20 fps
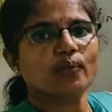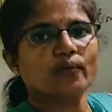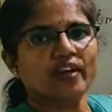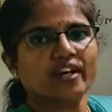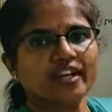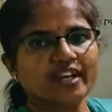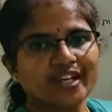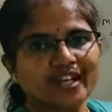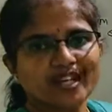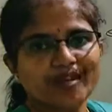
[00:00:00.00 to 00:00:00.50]

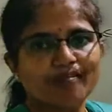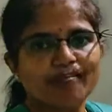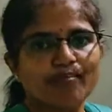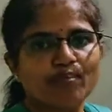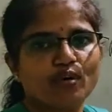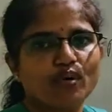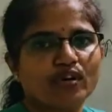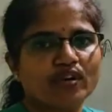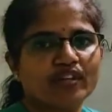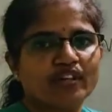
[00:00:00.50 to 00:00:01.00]
very
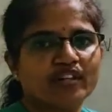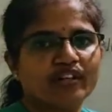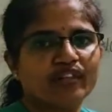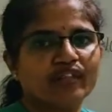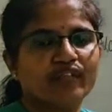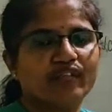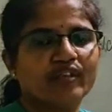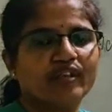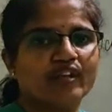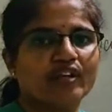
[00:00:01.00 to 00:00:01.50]
important
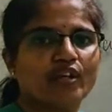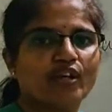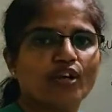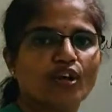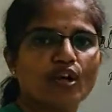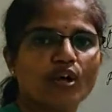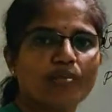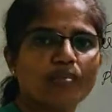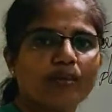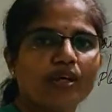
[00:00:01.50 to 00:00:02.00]
for a
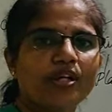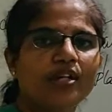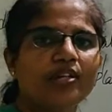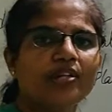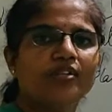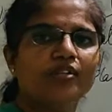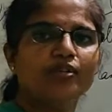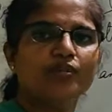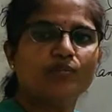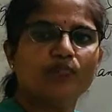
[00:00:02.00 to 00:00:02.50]

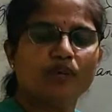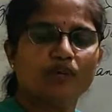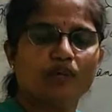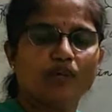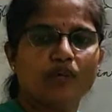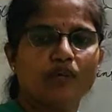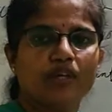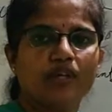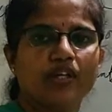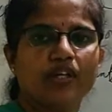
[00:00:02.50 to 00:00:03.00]
normal
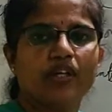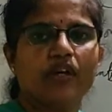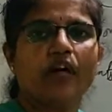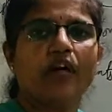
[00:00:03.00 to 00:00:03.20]
human being